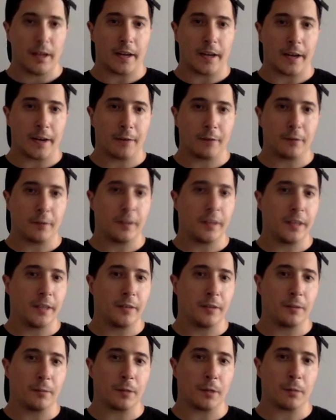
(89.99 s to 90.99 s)
After
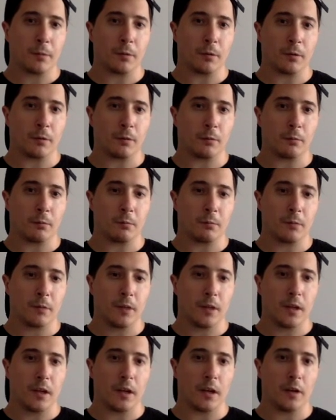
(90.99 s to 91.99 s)
hearing my poem,
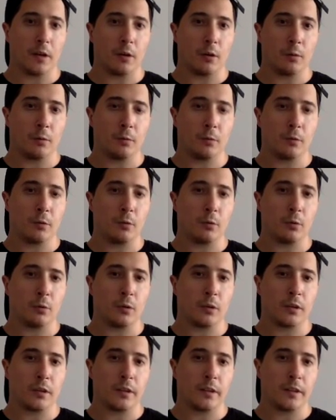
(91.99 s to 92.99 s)
I hope
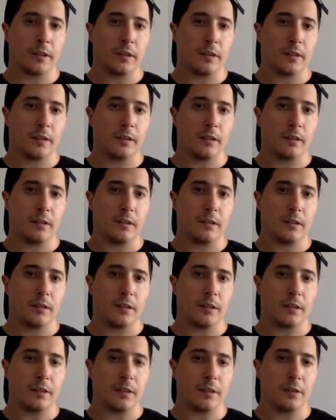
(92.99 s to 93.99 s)
you
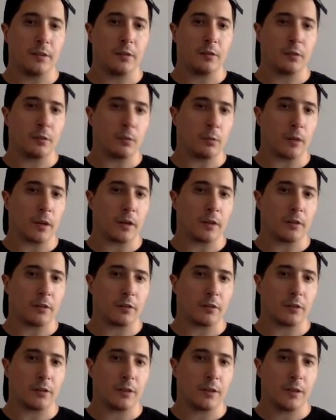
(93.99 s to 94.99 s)
continue to
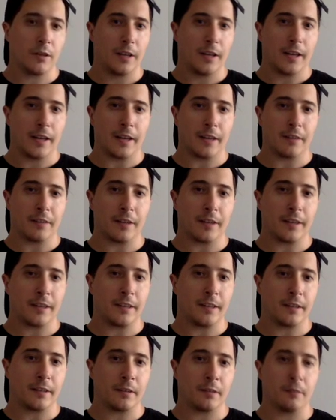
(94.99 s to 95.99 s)
watch as I
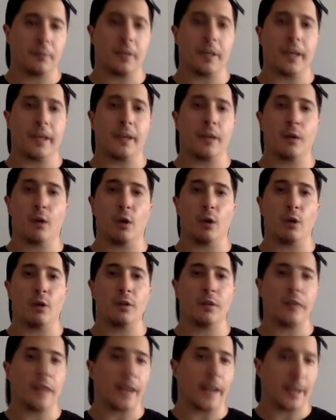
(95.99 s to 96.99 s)
give a call
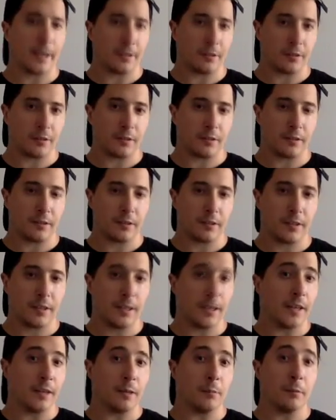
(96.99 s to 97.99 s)
to action
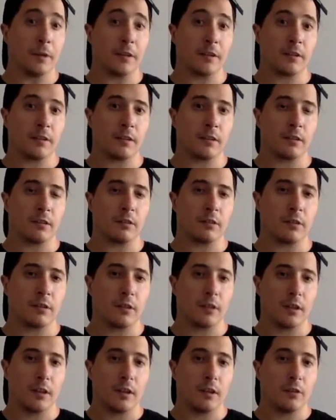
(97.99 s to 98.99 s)
and a message
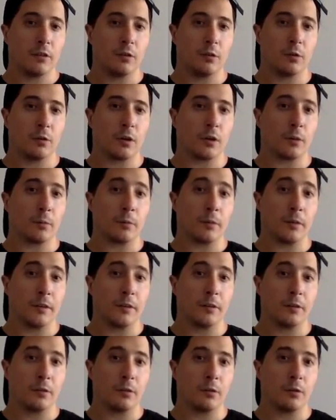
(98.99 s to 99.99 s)
to our
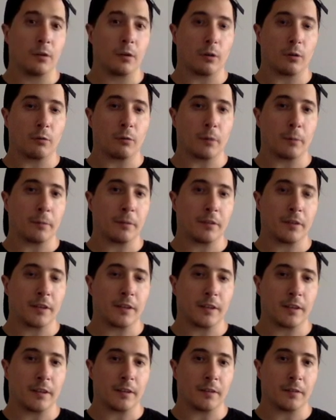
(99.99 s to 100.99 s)
political
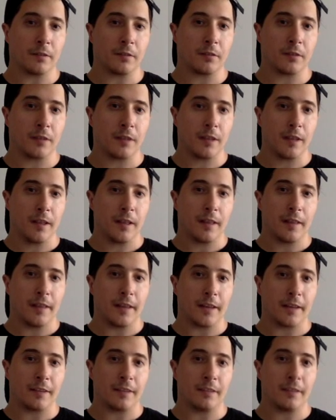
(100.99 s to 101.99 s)
representatives
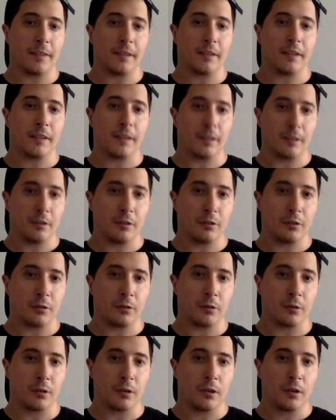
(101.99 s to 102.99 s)
that this issue